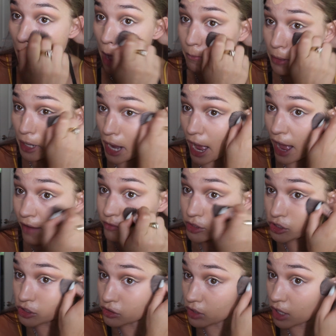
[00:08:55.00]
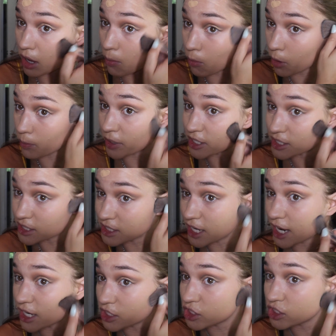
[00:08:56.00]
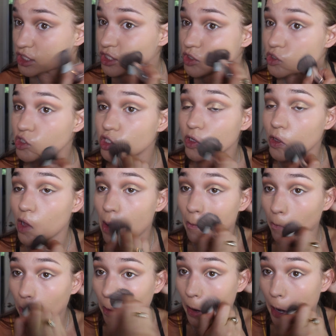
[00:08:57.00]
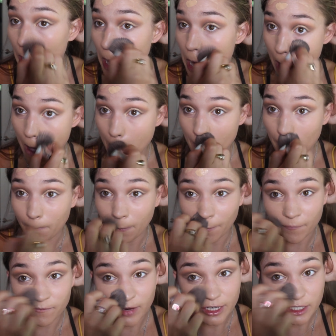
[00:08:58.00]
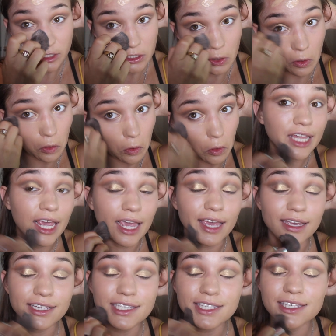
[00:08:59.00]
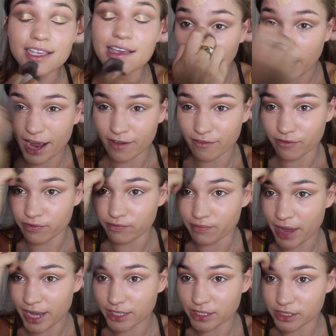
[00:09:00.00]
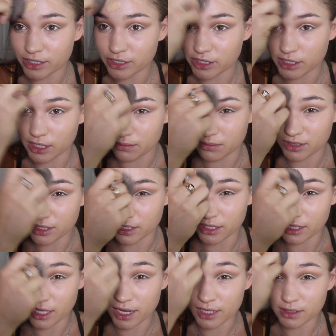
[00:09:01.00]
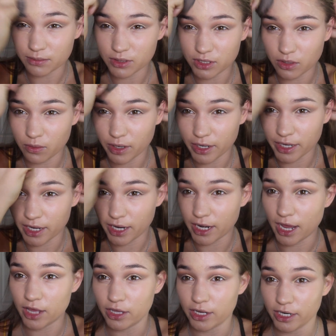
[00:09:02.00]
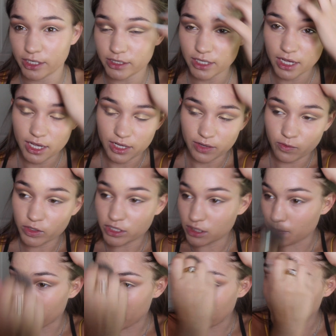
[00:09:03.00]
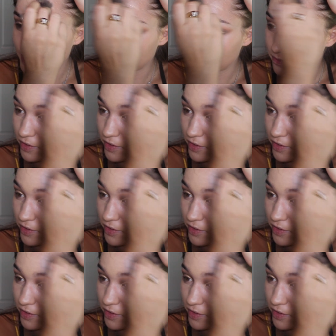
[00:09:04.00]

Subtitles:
I'm gonna have to do a lot more presentations and a lot more professional things, and I've mastered some certain things, I'm still working on others. What's the best